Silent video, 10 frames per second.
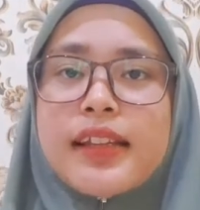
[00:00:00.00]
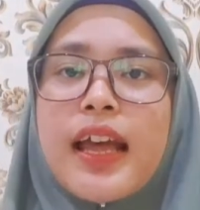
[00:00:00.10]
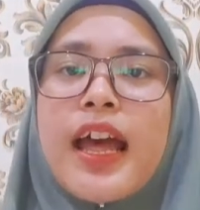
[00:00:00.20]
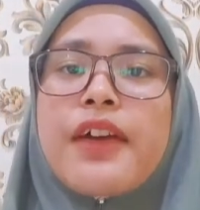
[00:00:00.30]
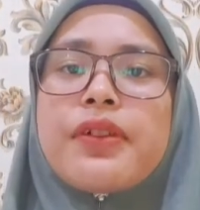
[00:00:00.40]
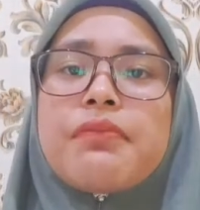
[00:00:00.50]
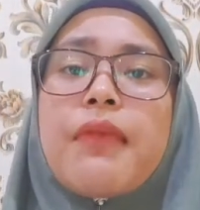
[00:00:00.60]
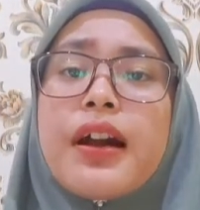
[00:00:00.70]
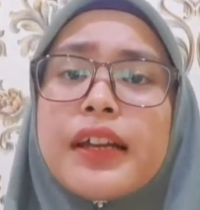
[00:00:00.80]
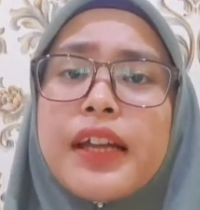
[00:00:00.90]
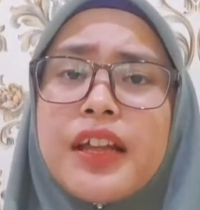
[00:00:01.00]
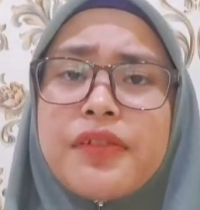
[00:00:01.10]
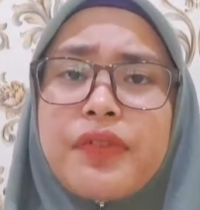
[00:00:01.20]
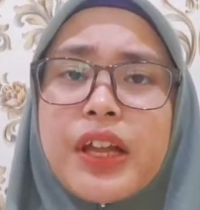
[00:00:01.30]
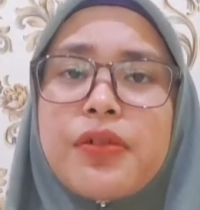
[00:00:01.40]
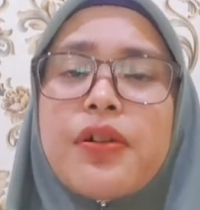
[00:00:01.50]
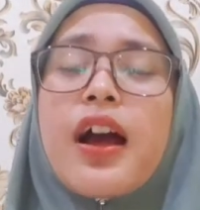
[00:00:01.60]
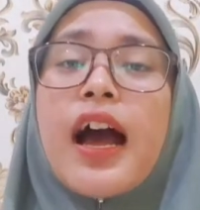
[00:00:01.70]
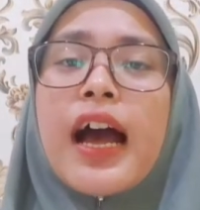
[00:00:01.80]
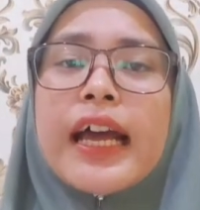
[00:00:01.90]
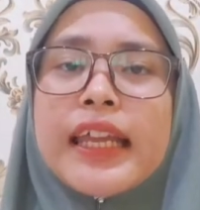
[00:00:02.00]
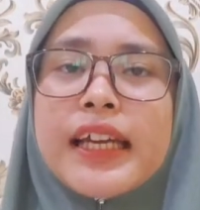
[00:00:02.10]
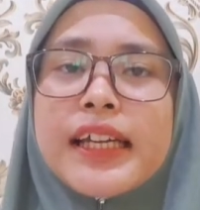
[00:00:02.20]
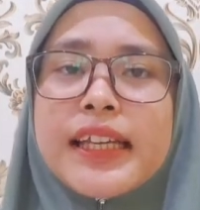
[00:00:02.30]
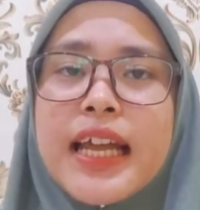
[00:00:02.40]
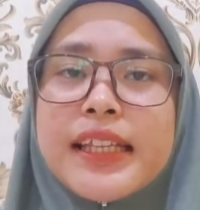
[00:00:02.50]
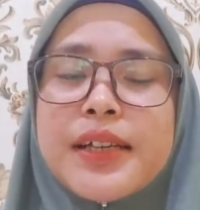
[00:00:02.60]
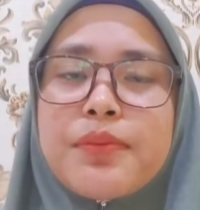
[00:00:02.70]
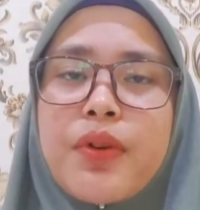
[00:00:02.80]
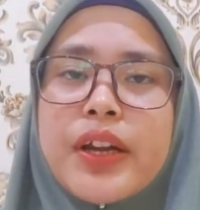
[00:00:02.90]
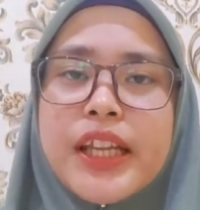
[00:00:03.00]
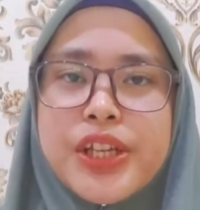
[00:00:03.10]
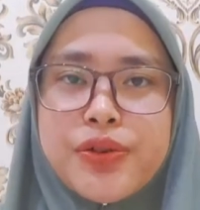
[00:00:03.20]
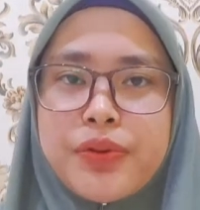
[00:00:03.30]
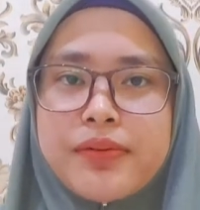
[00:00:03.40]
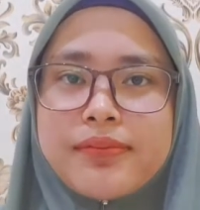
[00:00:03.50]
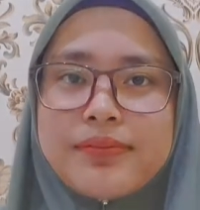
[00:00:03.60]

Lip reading: that have a market value higher than the bond issued.